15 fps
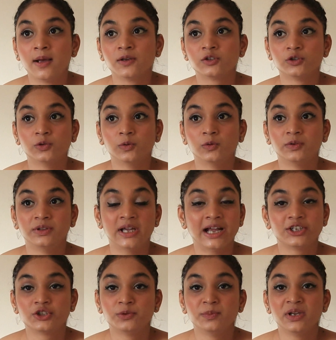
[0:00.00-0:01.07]
so
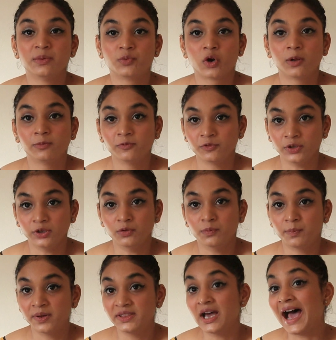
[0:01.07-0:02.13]
that shouldn't be a problem for
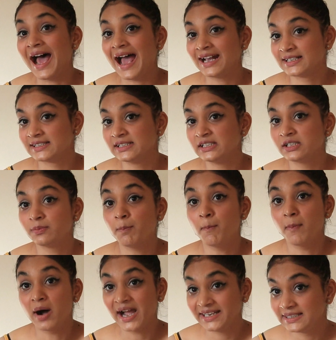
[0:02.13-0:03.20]
you, but the accent
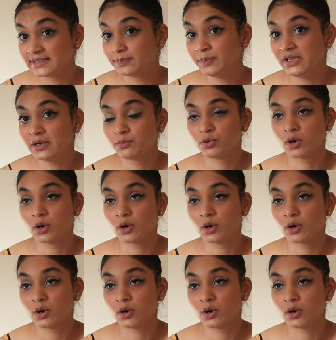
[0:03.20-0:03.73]
might be a